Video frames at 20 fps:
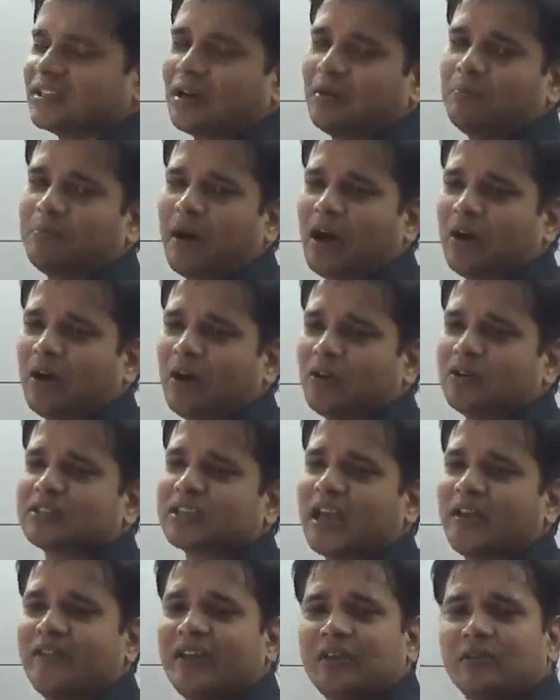compounds
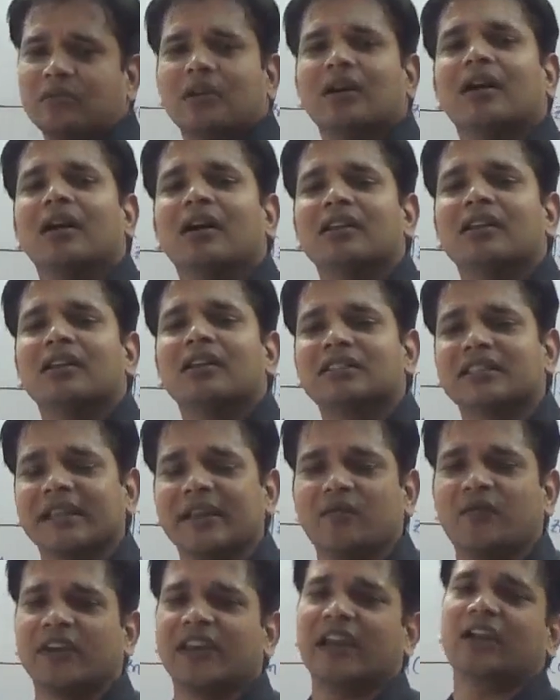having a
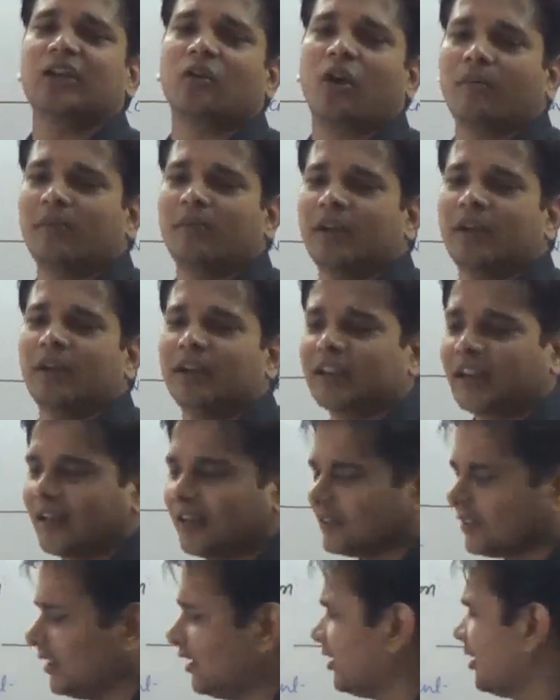significant covalent
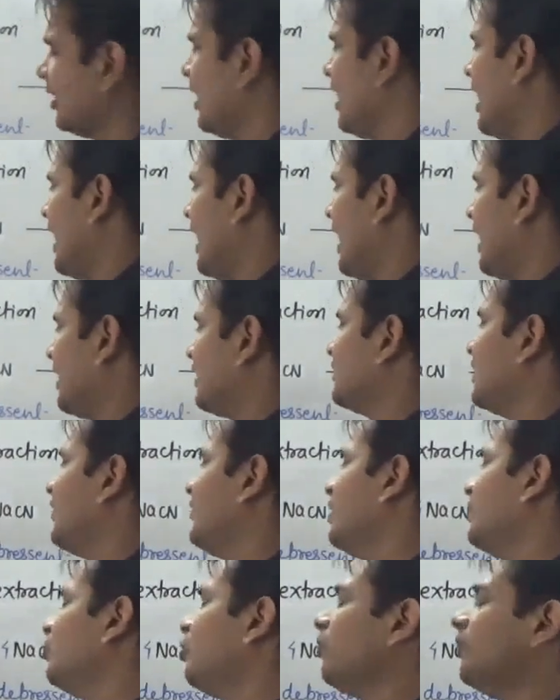character, and they
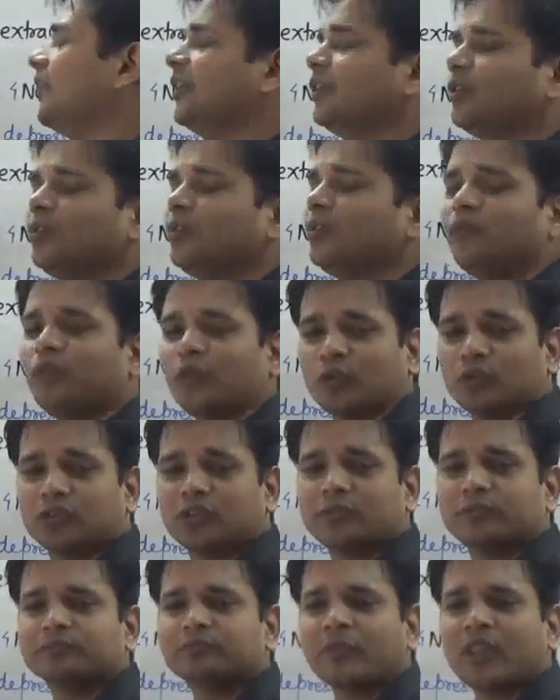will move into
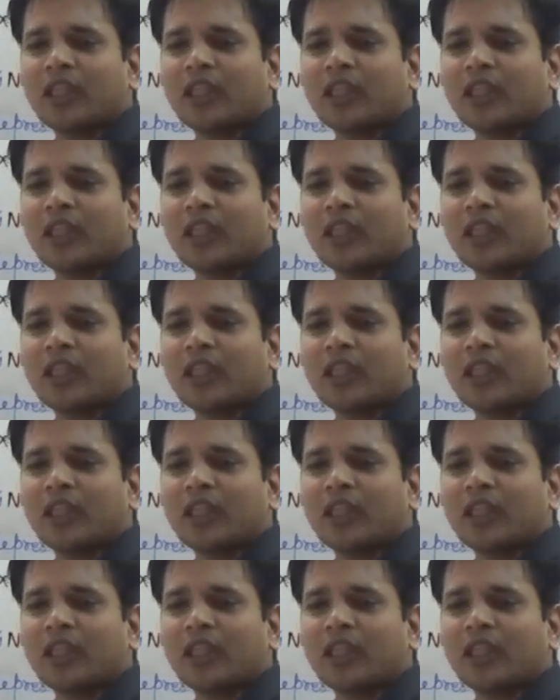fluid.